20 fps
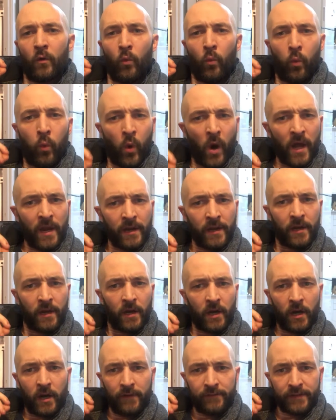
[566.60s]
one
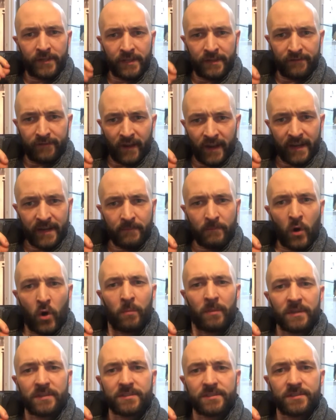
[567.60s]
of the defining
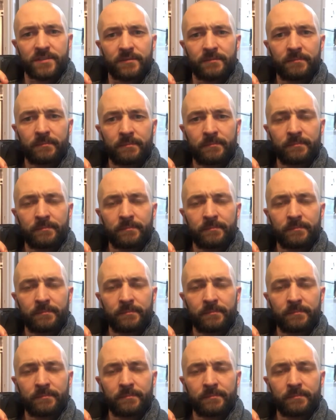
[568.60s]
moments